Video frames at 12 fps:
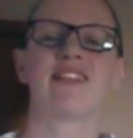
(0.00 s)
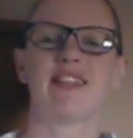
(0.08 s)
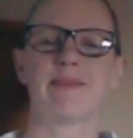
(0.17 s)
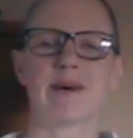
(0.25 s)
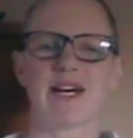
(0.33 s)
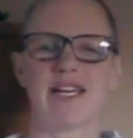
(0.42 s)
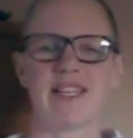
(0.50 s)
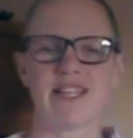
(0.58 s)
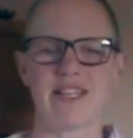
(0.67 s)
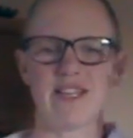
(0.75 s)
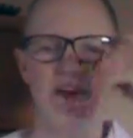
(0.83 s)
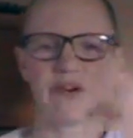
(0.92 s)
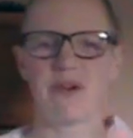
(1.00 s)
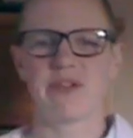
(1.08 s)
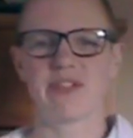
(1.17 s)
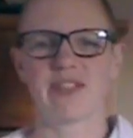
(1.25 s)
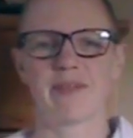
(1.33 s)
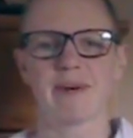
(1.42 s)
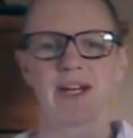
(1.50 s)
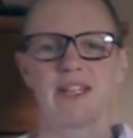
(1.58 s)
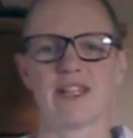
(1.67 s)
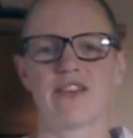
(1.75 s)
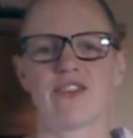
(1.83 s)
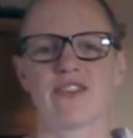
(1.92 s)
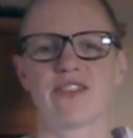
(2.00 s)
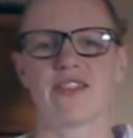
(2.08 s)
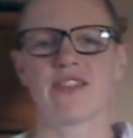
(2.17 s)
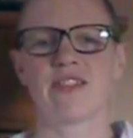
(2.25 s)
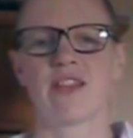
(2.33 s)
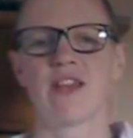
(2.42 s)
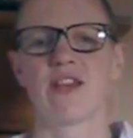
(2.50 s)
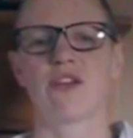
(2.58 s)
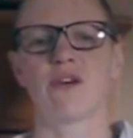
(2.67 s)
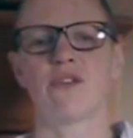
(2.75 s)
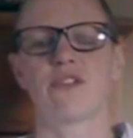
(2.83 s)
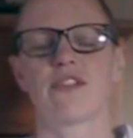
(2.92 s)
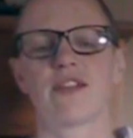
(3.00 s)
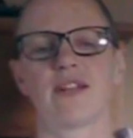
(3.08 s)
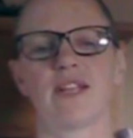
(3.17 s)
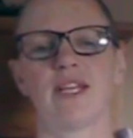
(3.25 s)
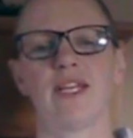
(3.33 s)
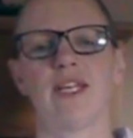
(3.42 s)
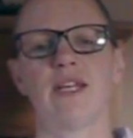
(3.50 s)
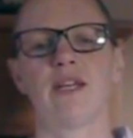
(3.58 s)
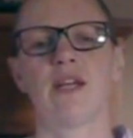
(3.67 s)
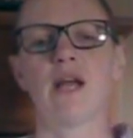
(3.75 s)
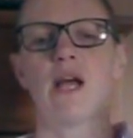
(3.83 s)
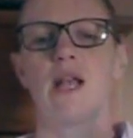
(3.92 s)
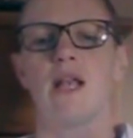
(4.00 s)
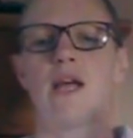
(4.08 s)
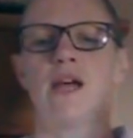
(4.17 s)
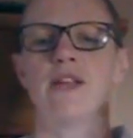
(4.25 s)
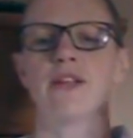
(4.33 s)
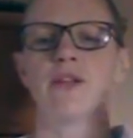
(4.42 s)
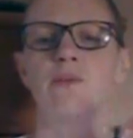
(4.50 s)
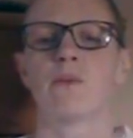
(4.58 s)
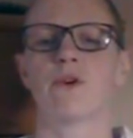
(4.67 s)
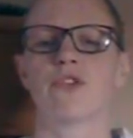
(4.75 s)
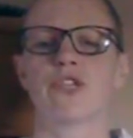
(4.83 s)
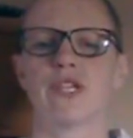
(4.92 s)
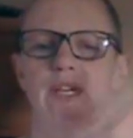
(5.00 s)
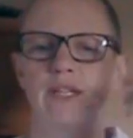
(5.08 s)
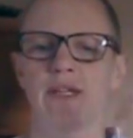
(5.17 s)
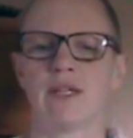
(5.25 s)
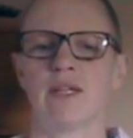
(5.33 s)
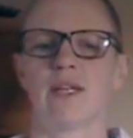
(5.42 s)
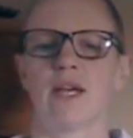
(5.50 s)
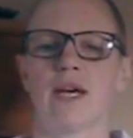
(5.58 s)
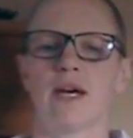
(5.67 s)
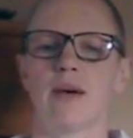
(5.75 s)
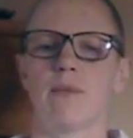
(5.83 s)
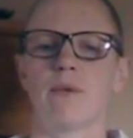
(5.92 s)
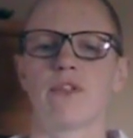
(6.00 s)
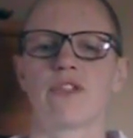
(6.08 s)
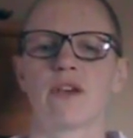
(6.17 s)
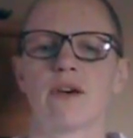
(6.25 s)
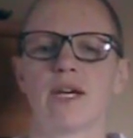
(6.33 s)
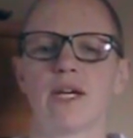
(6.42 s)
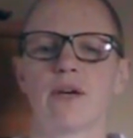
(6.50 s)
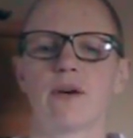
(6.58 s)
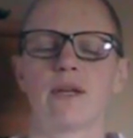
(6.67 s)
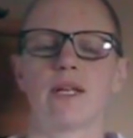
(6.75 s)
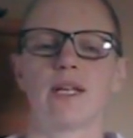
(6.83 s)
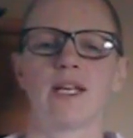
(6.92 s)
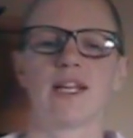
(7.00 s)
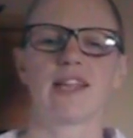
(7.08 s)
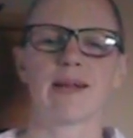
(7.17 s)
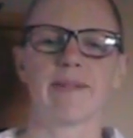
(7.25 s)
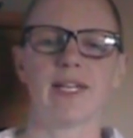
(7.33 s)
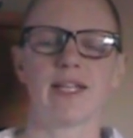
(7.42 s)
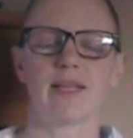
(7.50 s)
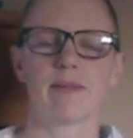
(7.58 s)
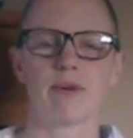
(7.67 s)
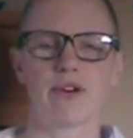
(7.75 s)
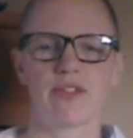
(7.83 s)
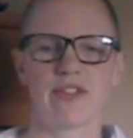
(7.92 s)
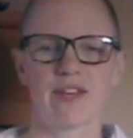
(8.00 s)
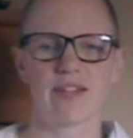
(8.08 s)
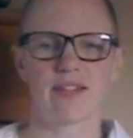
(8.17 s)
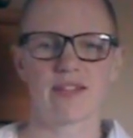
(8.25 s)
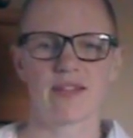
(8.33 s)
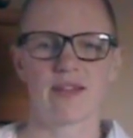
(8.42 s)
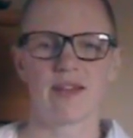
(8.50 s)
and the mind that knows, and the mind that just is constantly alert and watching what's going on and examining the process.